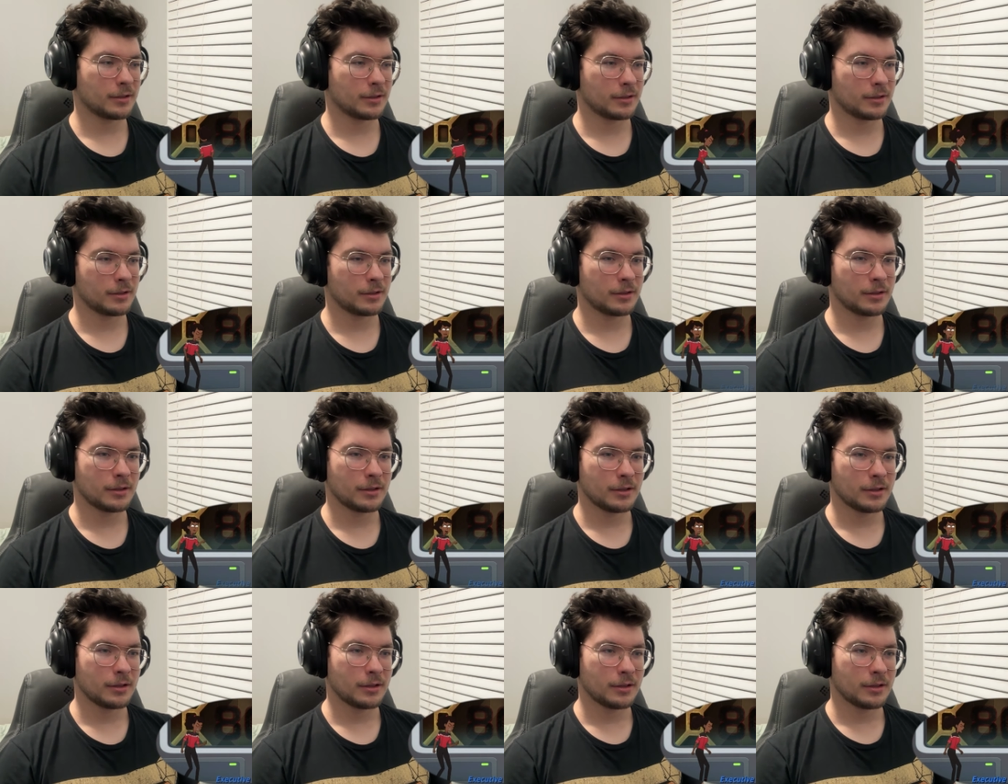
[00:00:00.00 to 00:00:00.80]
Put me in the
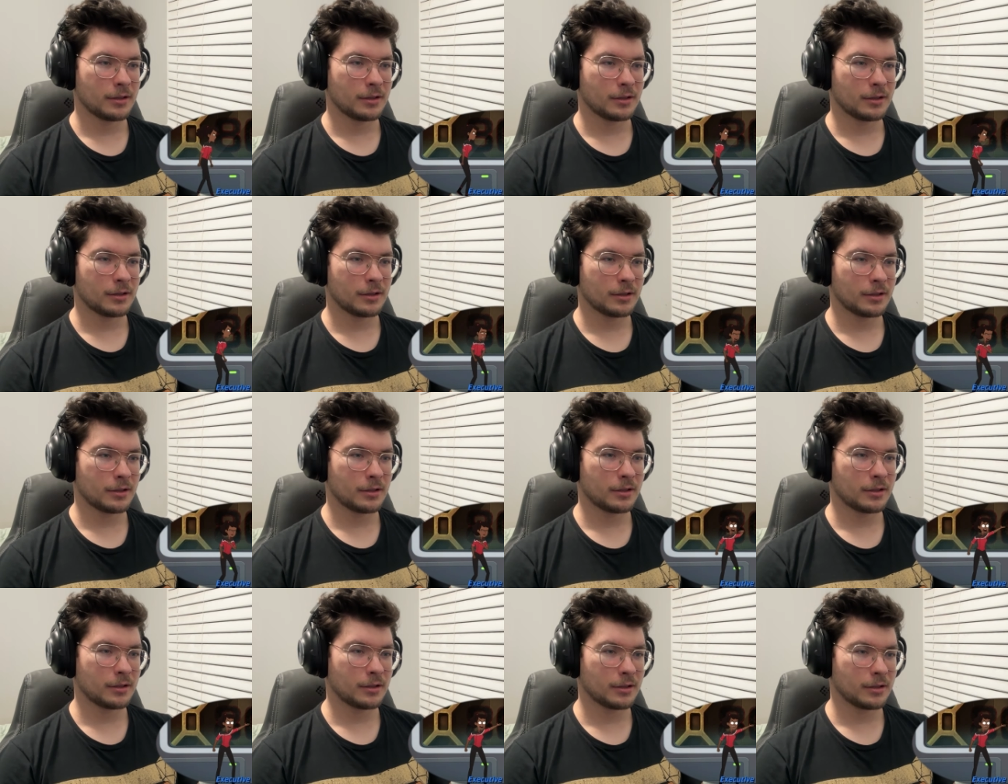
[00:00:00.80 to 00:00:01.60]
brig. Shoot me into
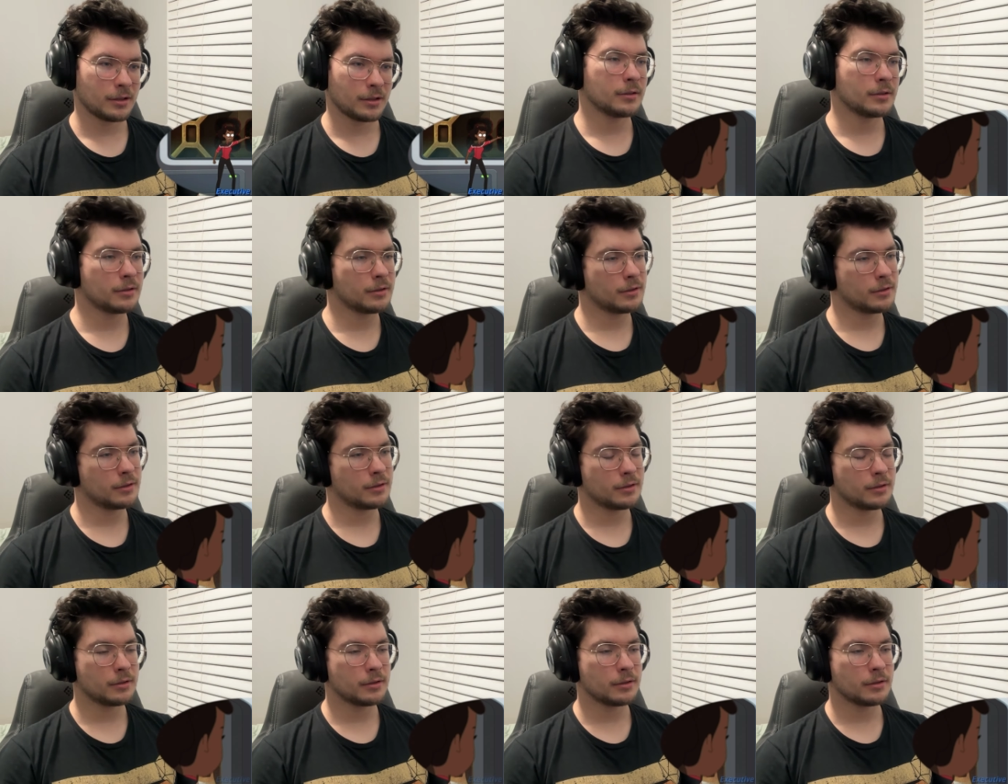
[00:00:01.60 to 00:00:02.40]
space. When we
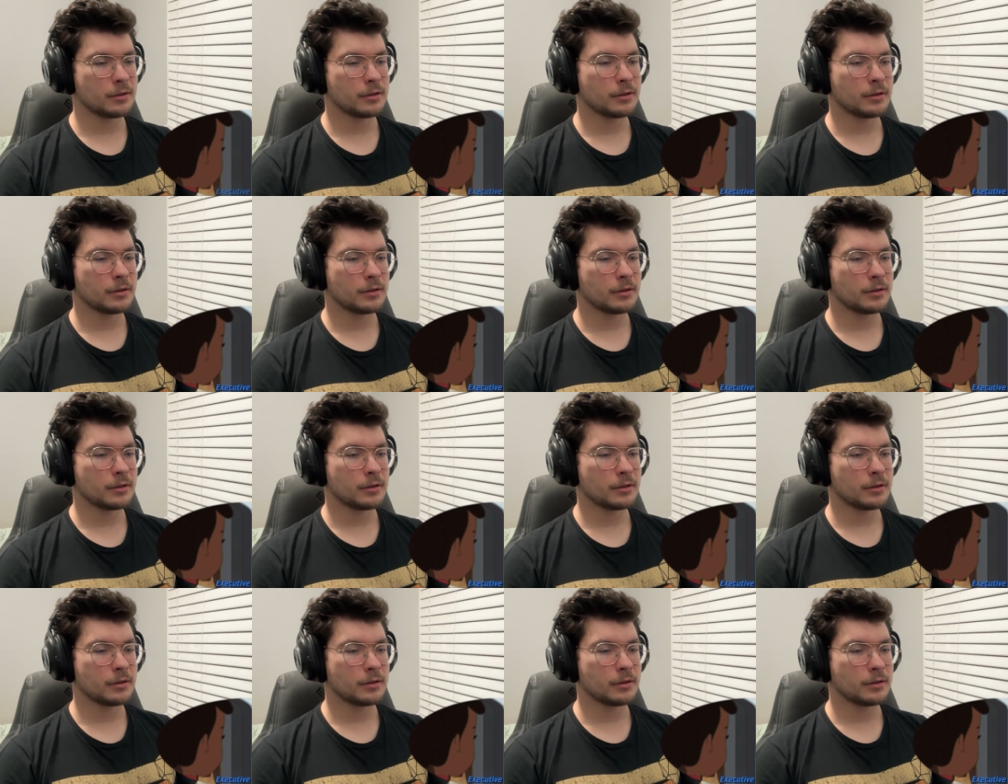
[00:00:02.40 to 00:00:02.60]
crossed